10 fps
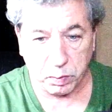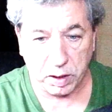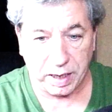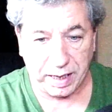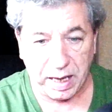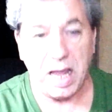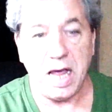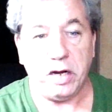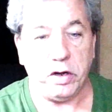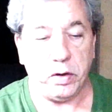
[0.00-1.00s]
one I
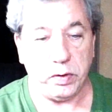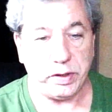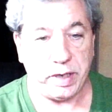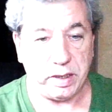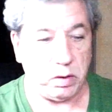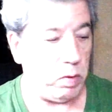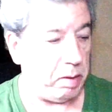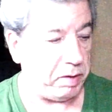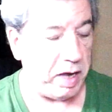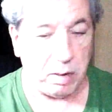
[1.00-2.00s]
can't use as a
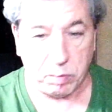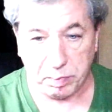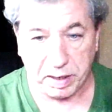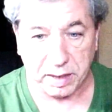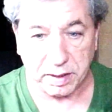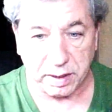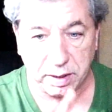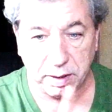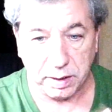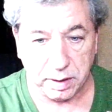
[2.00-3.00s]
web camera because
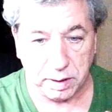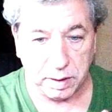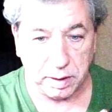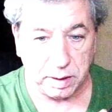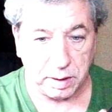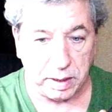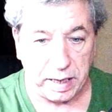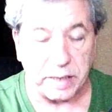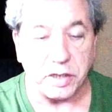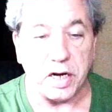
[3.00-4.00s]

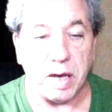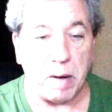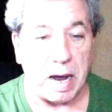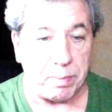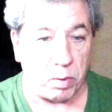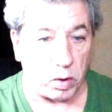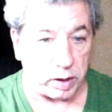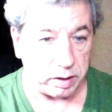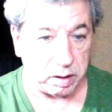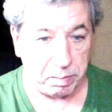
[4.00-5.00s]
the HDMI port,